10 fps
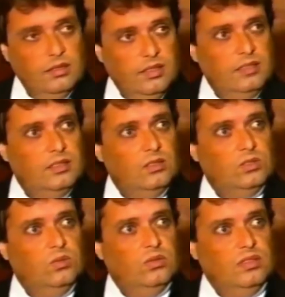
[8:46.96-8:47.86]
There's
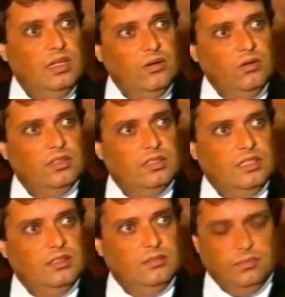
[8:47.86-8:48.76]
also another
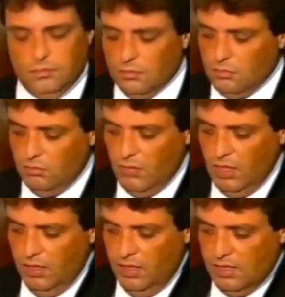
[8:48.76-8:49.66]
thing.
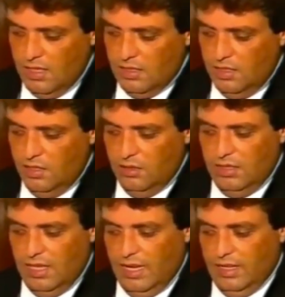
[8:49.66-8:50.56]
He says here
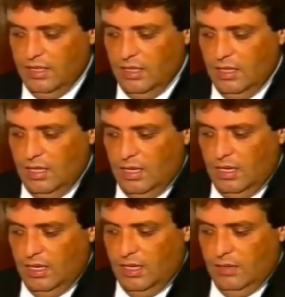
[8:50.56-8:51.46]
that
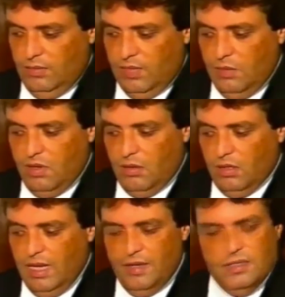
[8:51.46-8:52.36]

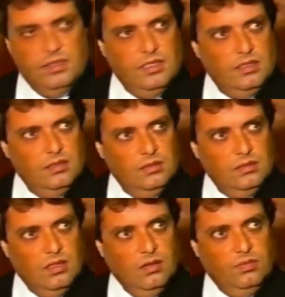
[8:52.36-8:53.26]
several agencies
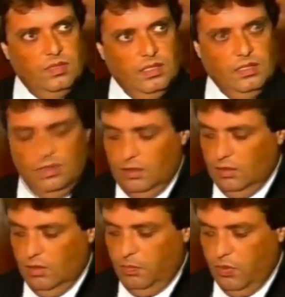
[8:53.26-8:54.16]
of
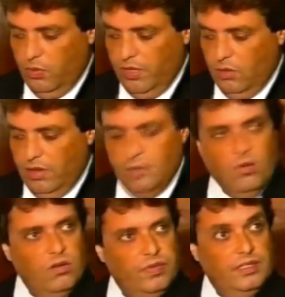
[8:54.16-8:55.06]
Puerto Rico are
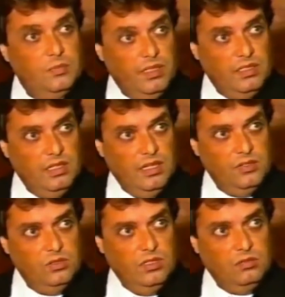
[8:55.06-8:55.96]
involved in the
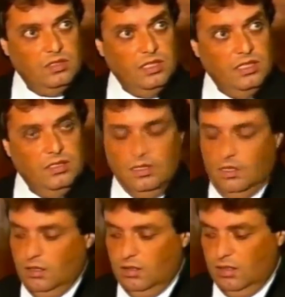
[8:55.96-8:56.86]
investigation secretly,
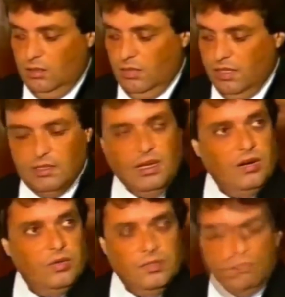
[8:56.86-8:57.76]
the
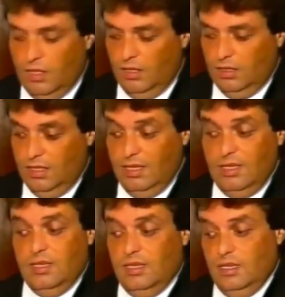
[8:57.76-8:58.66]
military,
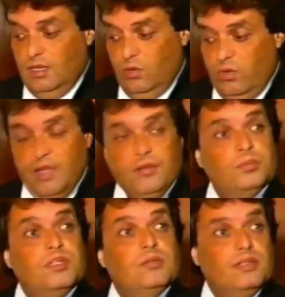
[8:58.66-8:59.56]
the Radio
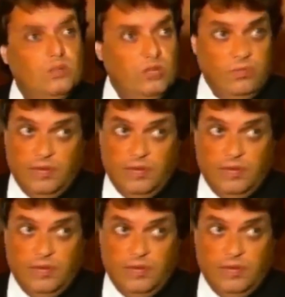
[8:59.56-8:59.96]
Observatory of